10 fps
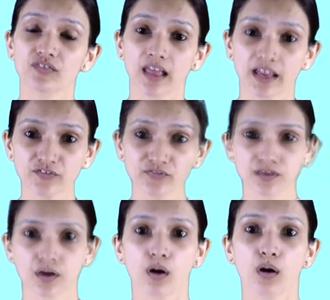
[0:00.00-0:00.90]
life
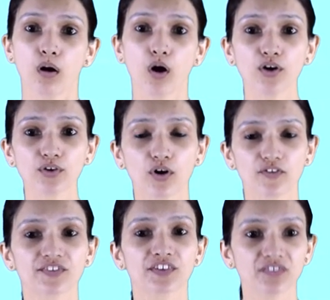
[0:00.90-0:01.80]
or of
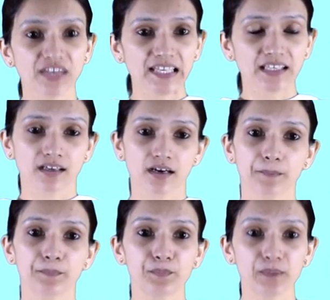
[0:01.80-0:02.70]
revealing a
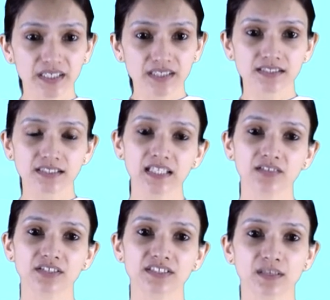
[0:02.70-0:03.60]
big
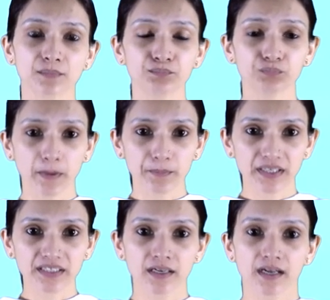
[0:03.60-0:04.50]
secret in
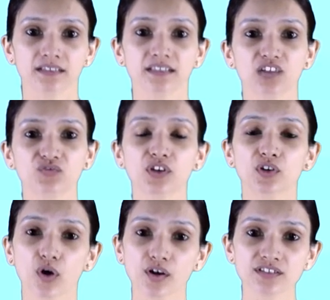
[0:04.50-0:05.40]
public that will
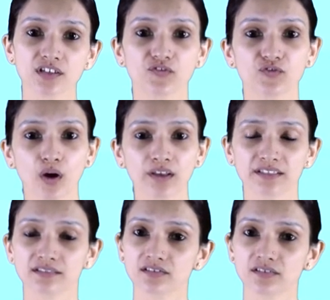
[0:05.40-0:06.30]
cause a fall
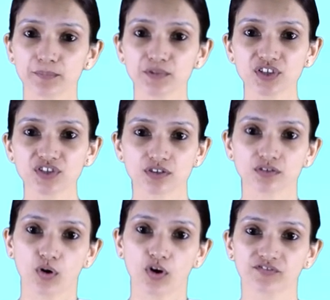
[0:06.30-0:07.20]
in the reputation
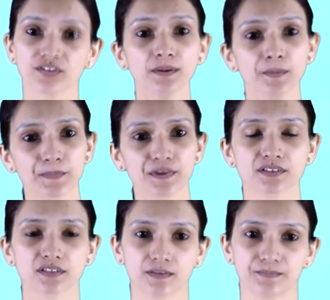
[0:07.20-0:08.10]
of the person.